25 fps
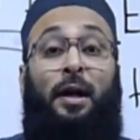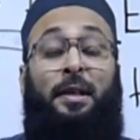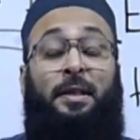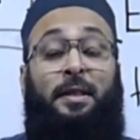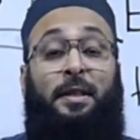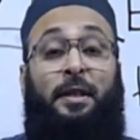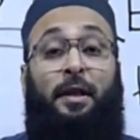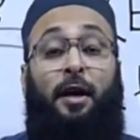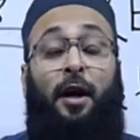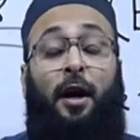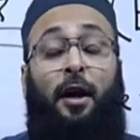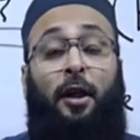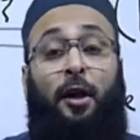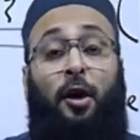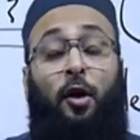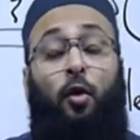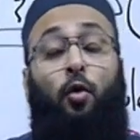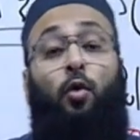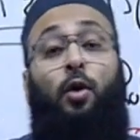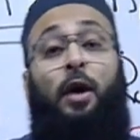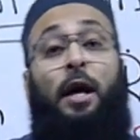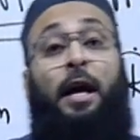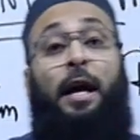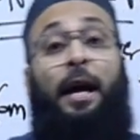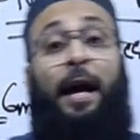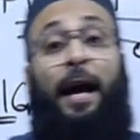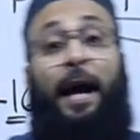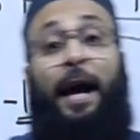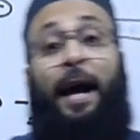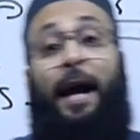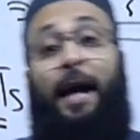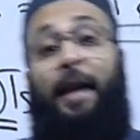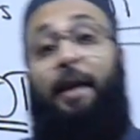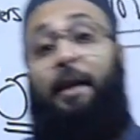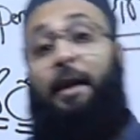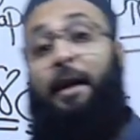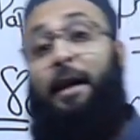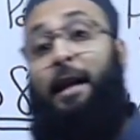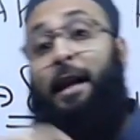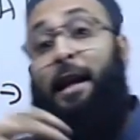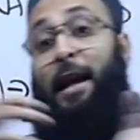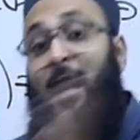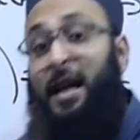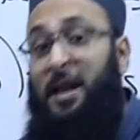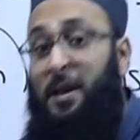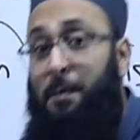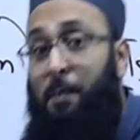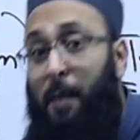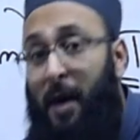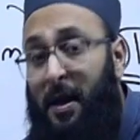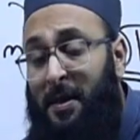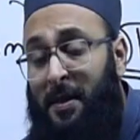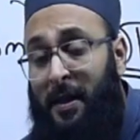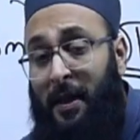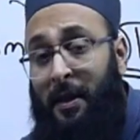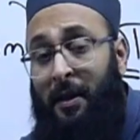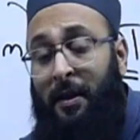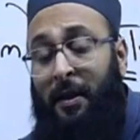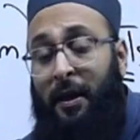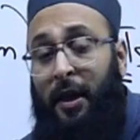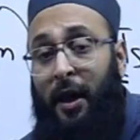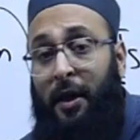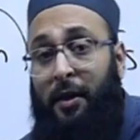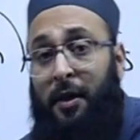CRQ and less marks in the other